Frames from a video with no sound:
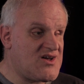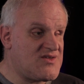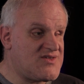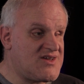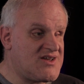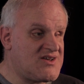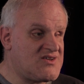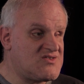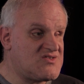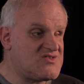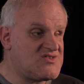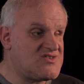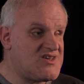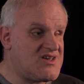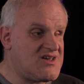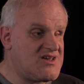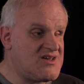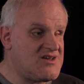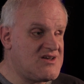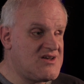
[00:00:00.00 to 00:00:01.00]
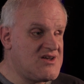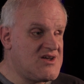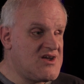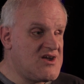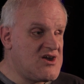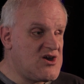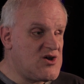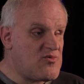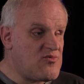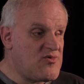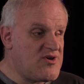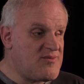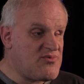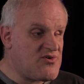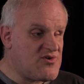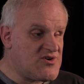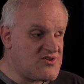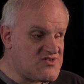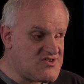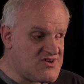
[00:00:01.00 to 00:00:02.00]
things,
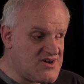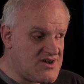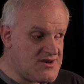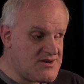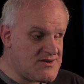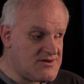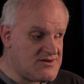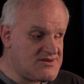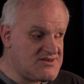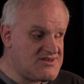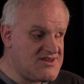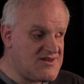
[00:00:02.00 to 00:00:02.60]
reports on